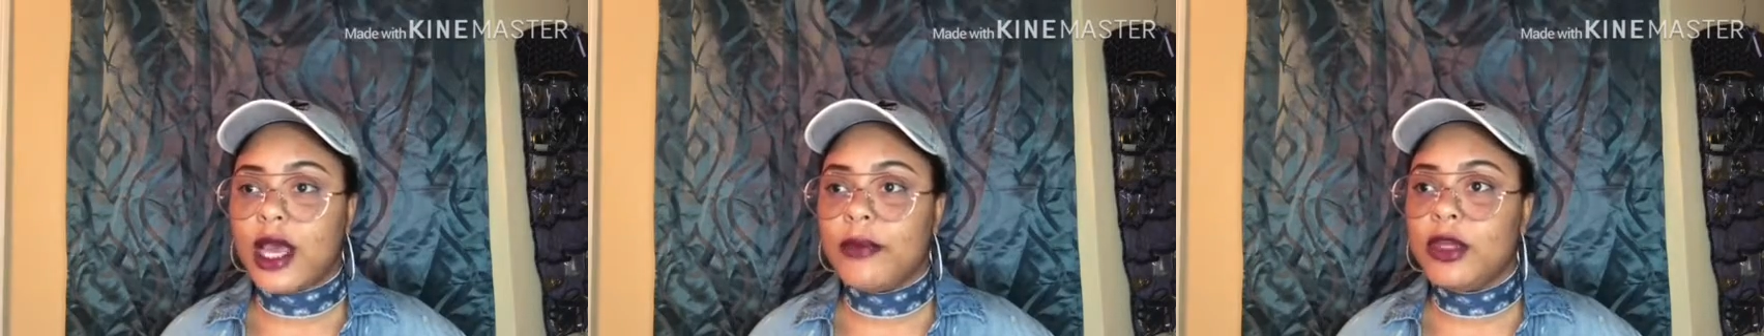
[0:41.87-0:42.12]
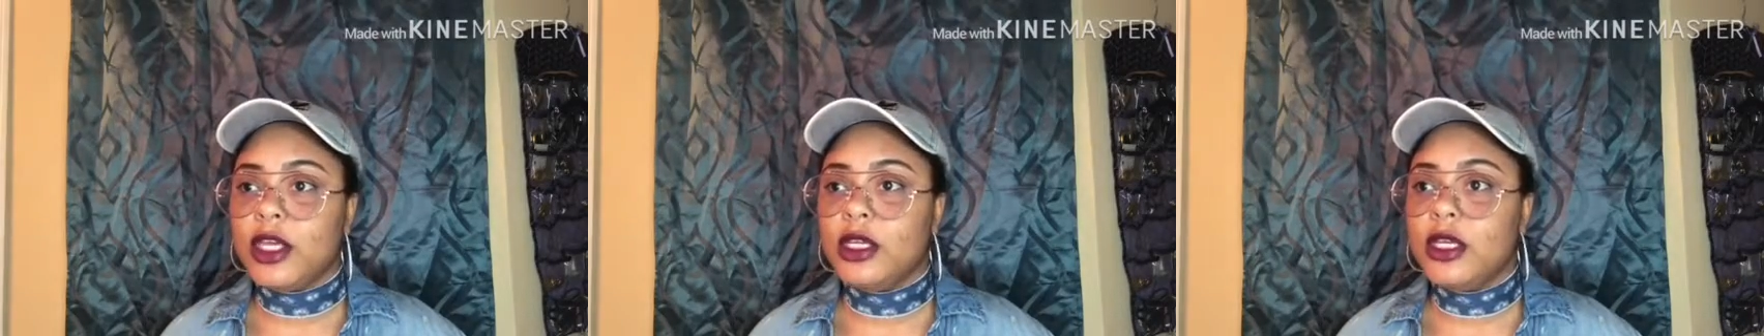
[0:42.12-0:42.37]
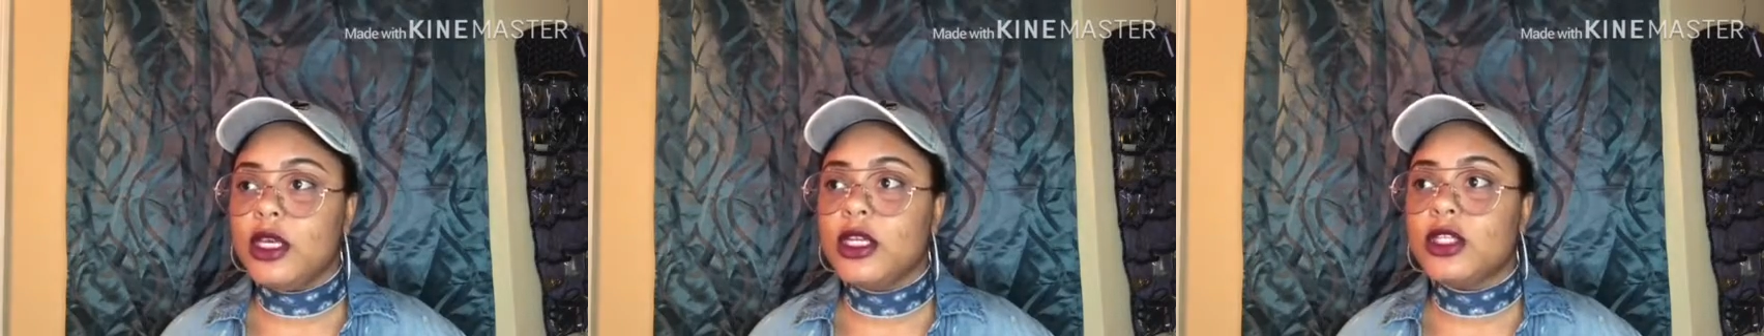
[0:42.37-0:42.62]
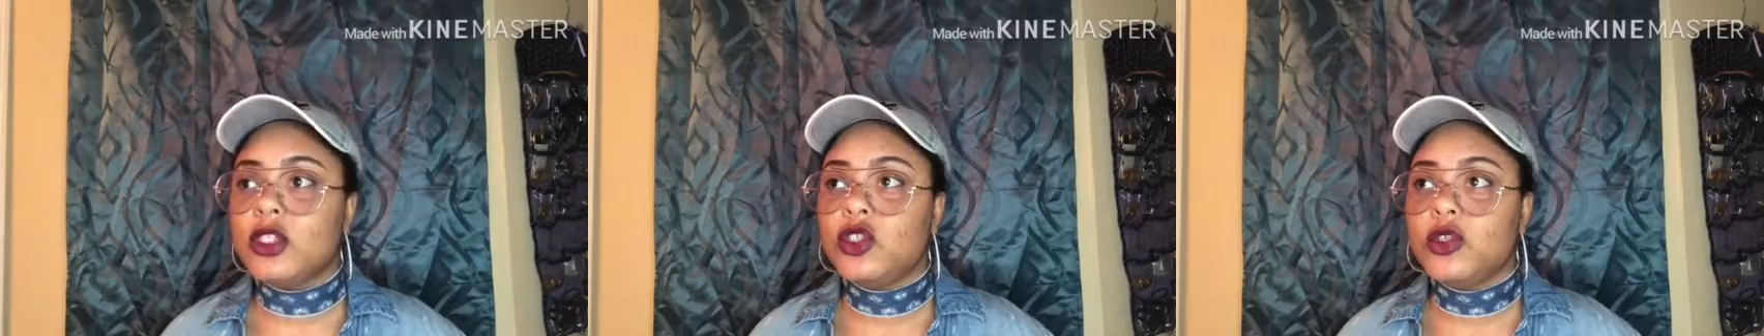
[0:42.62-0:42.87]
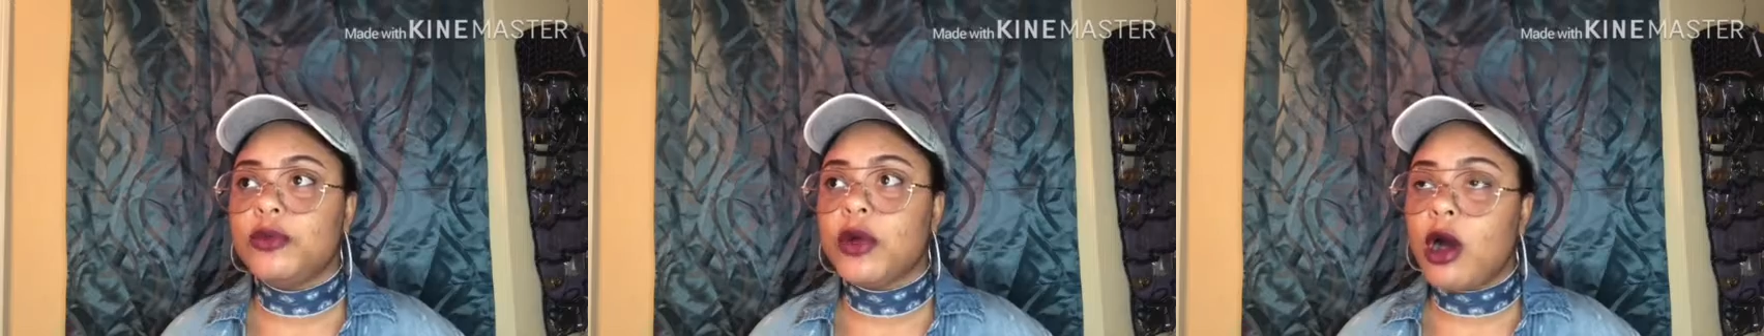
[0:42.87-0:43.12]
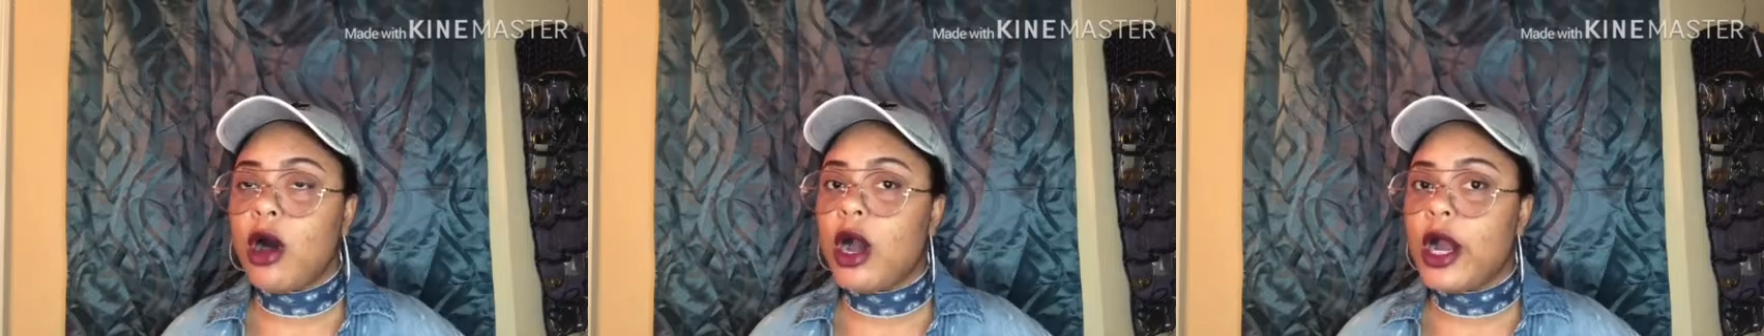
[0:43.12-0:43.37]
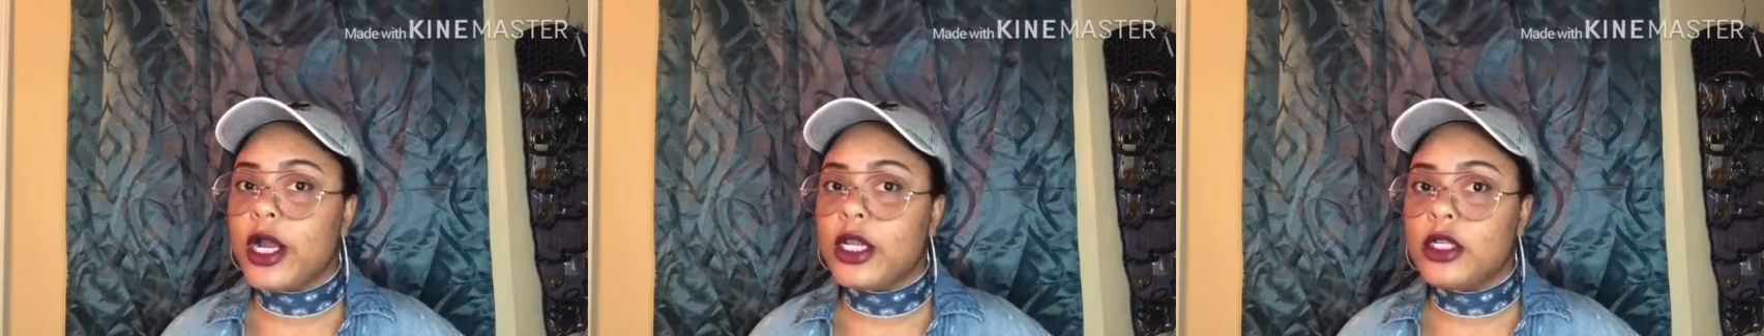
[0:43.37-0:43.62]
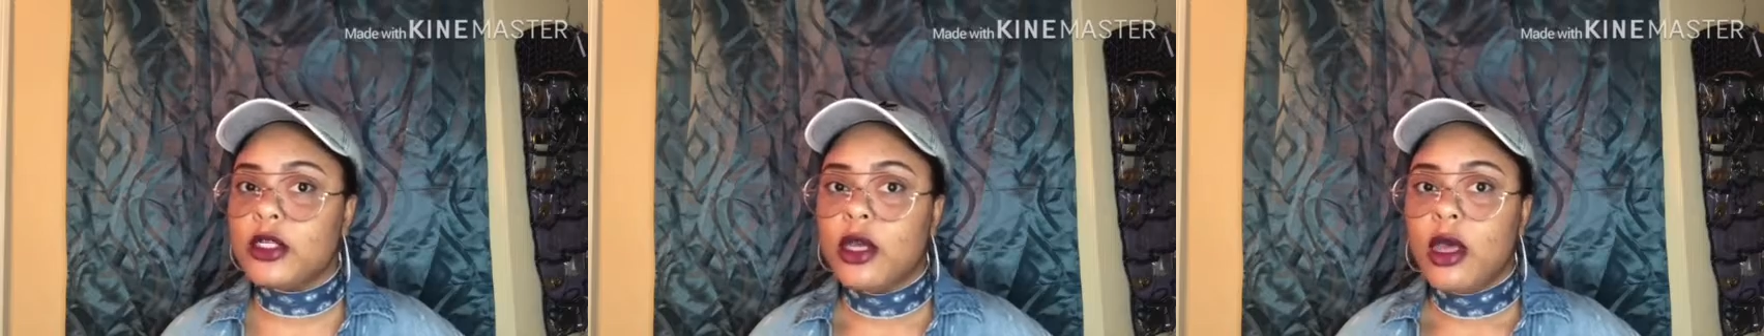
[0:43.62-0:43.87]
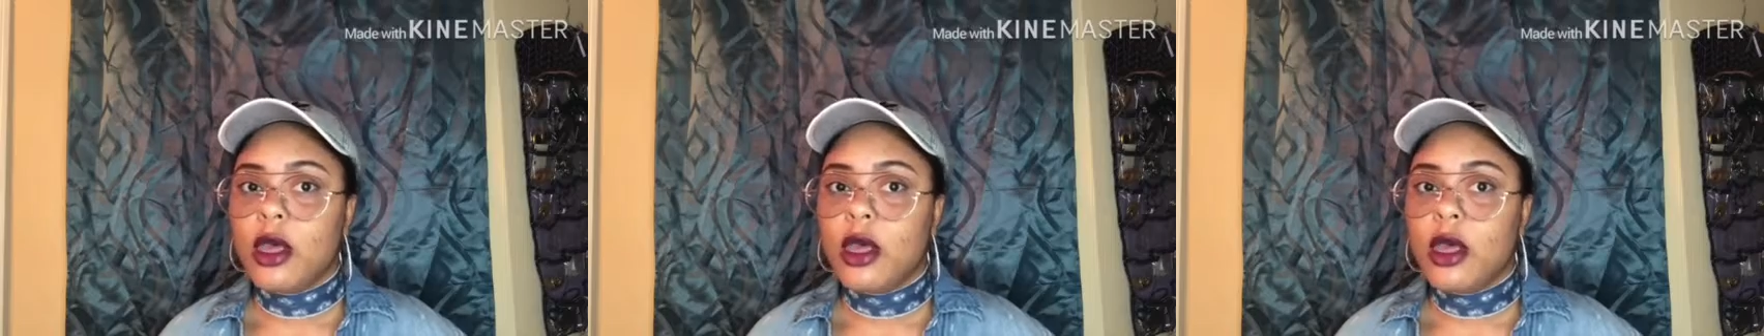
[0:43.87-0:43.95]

I mean, it is super hard